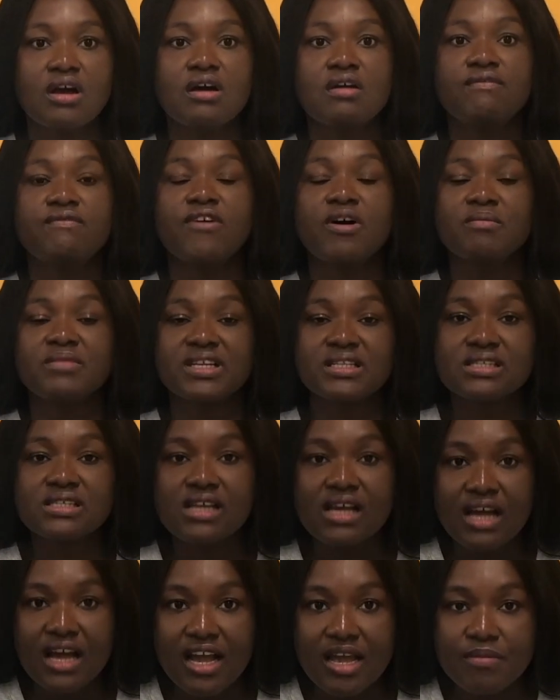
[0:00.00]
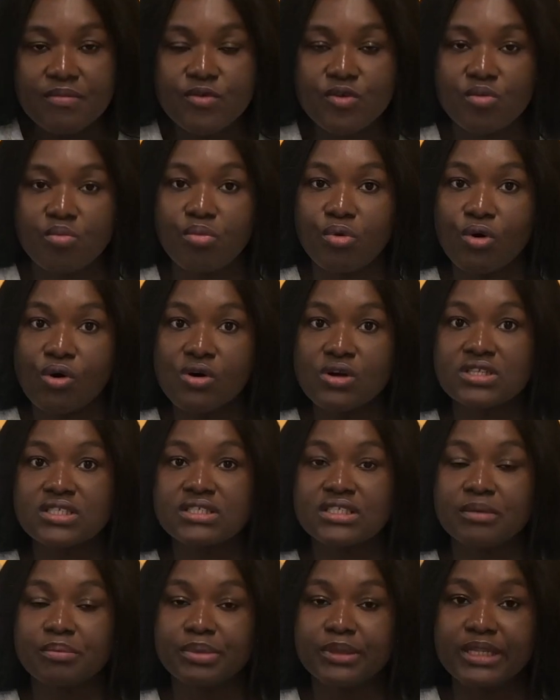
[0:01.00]
From the time you board
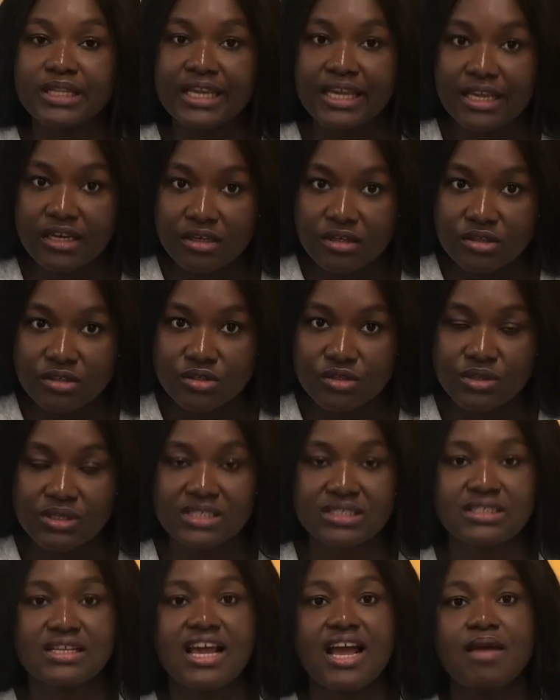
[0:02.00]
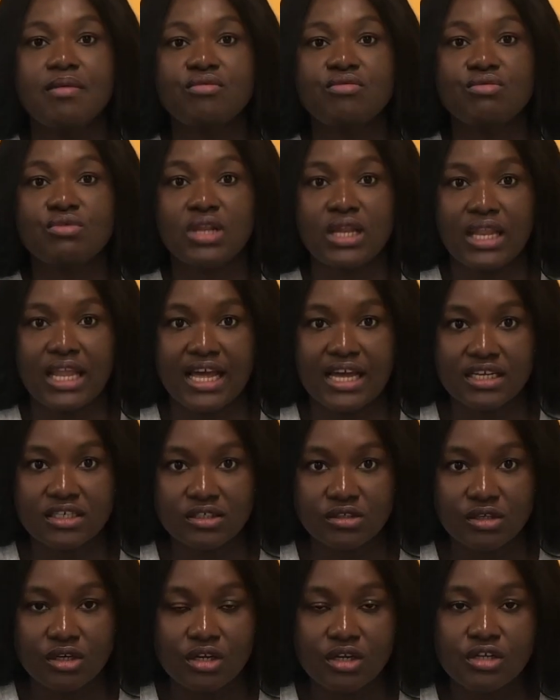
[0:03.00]
the plane to the time you land
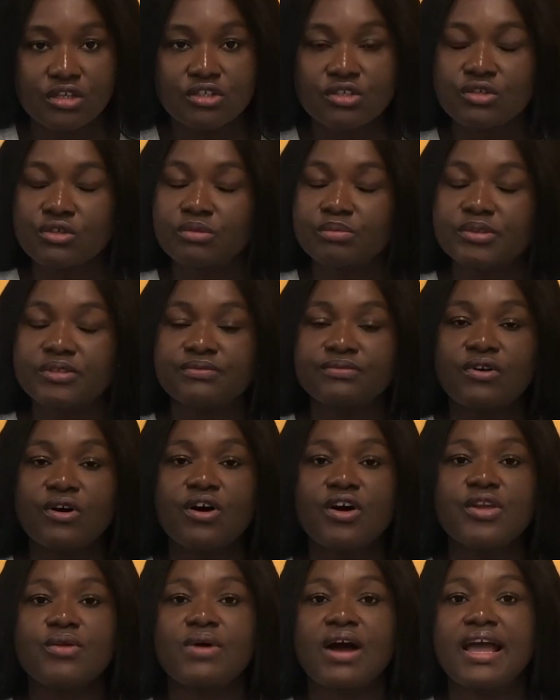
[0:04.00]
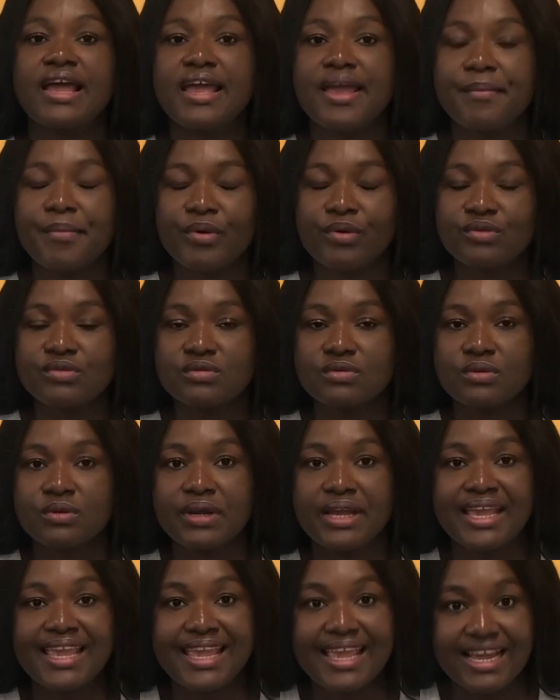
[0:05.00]
to before you are able to
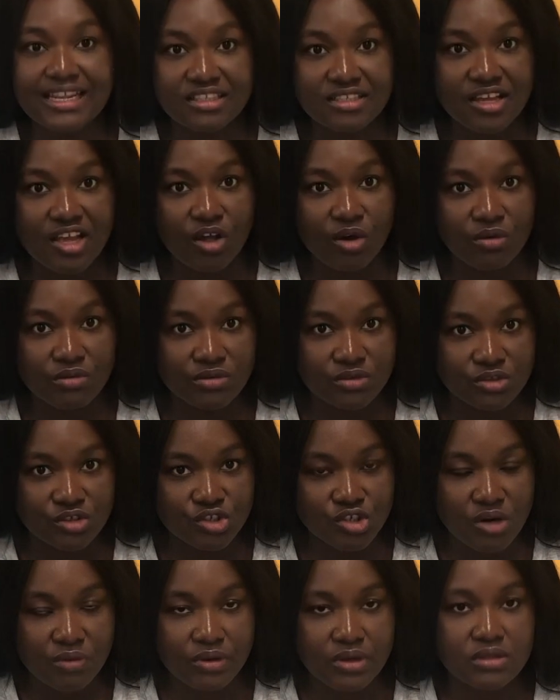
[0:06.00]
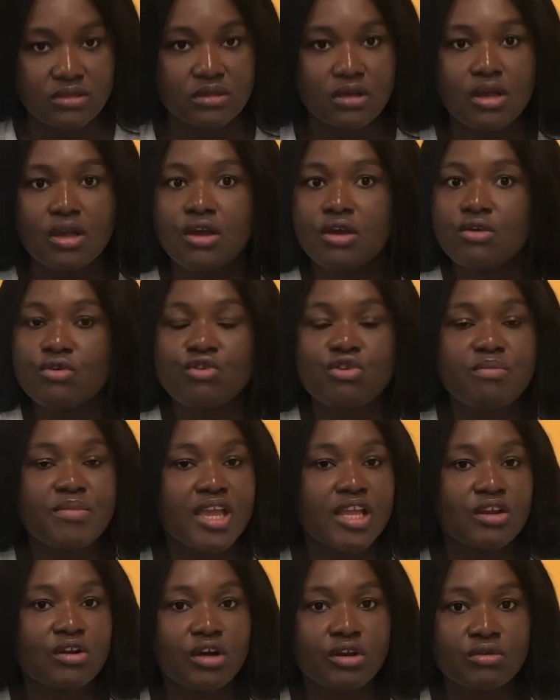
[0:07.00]
get health insurance, you may
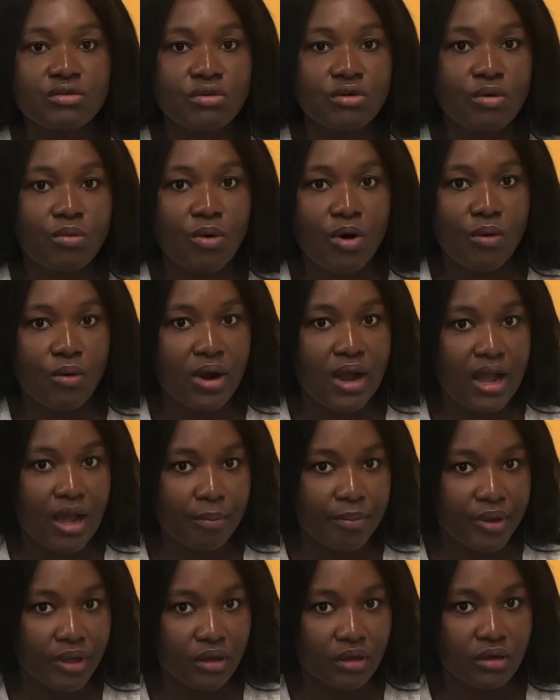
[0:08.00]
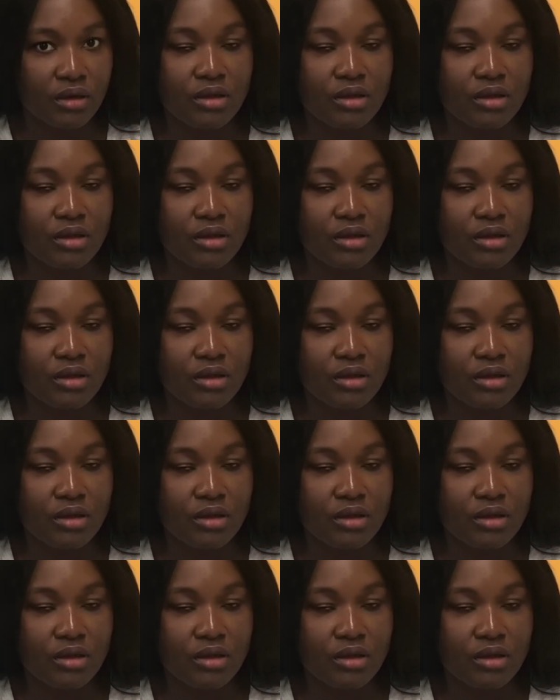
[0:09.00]
not know what will happen.